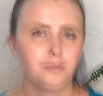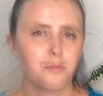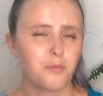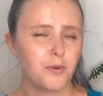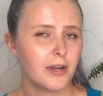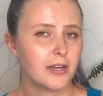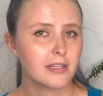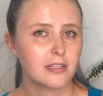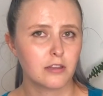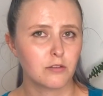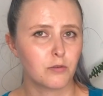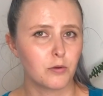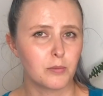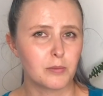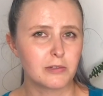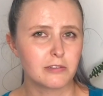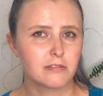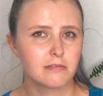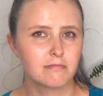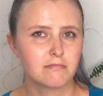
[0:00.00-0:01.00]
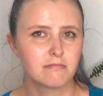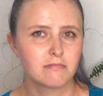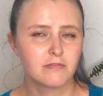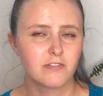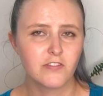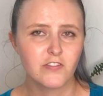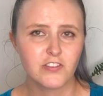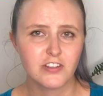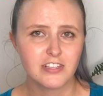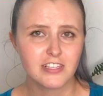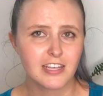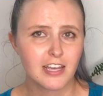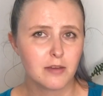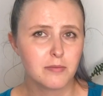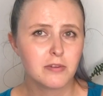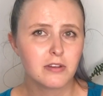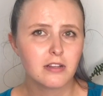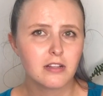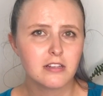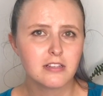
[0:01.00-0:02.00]
Pregnant women. These
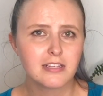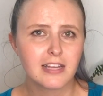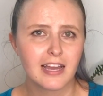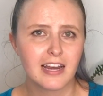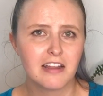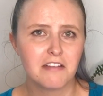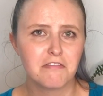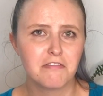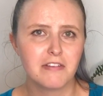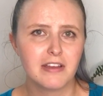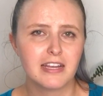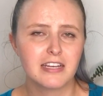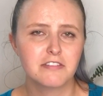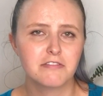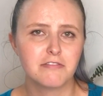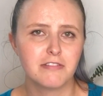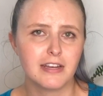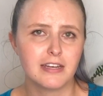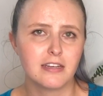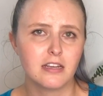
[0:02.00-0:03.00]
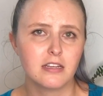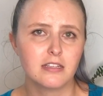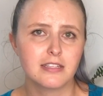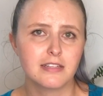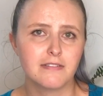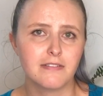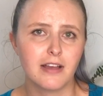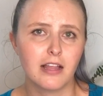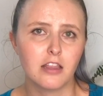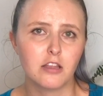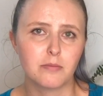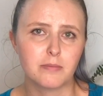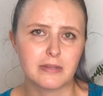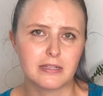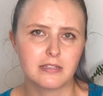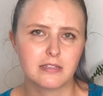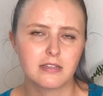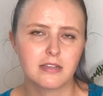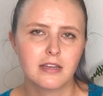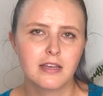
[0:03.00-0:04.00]
chemicals can affect fetal
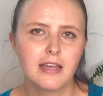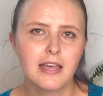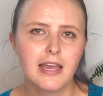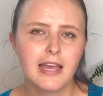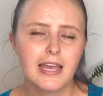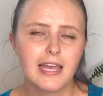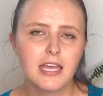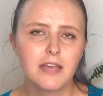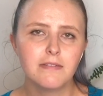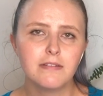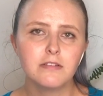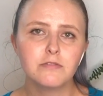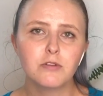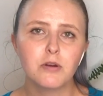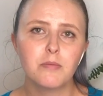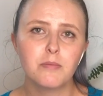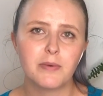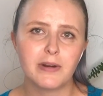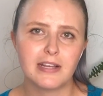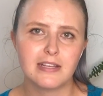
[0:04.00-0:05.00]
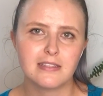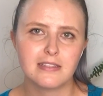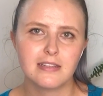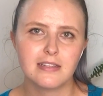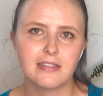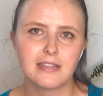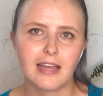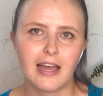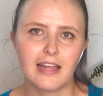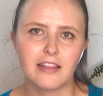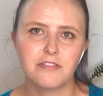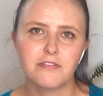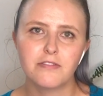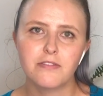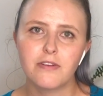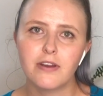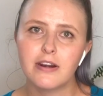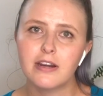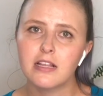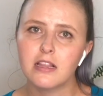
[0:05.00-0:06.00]
development, even when present at
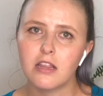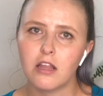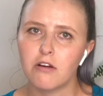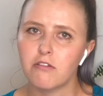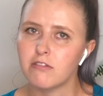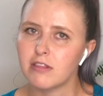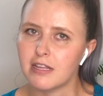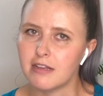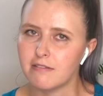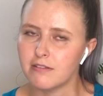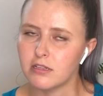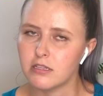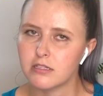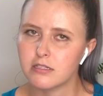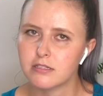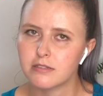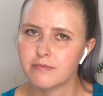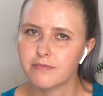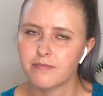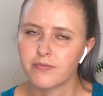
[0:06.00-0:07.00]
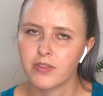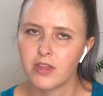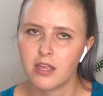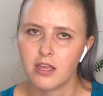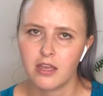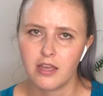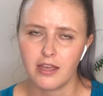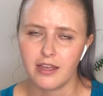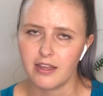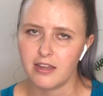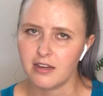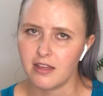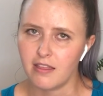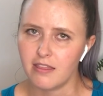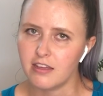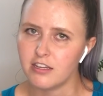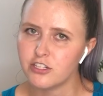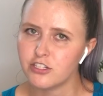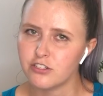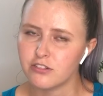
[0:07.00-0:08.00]
very low levels. In
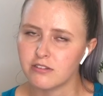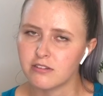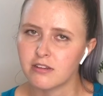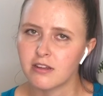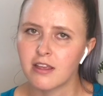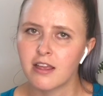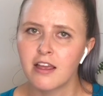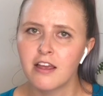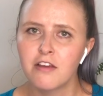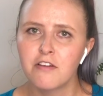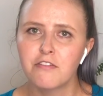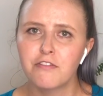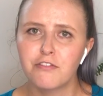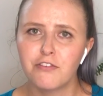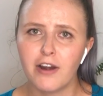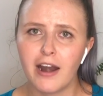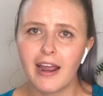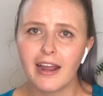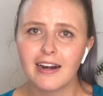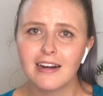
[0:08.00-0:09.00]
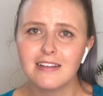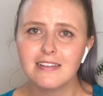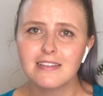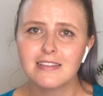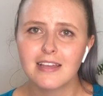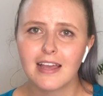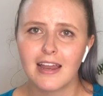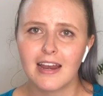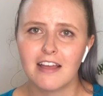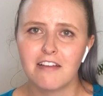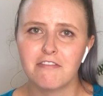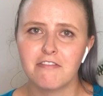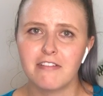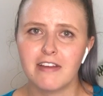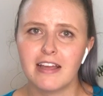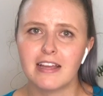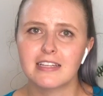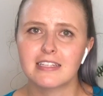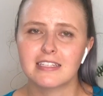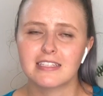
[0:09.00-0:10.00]
addition, fragrance can
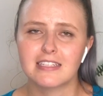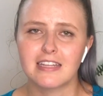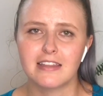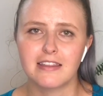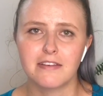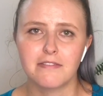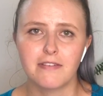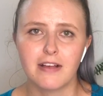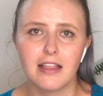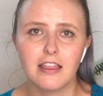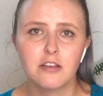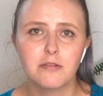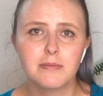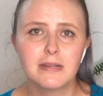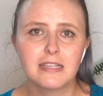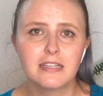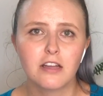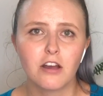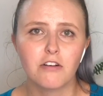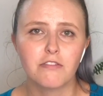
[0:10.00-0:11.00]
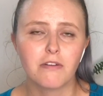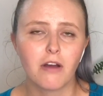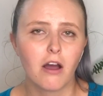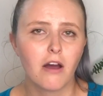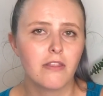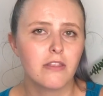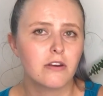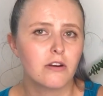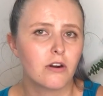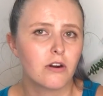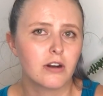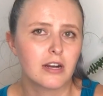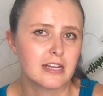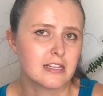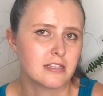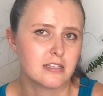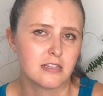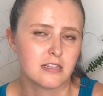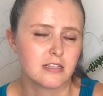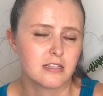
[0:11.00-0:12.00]
affect the development of other
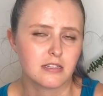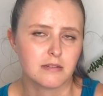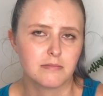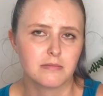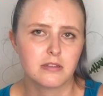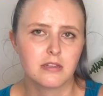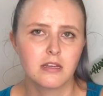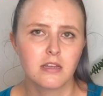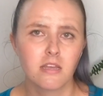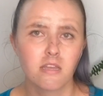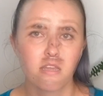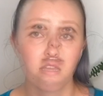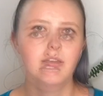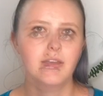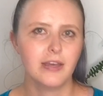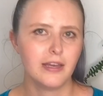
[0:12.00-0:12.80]
organ systems.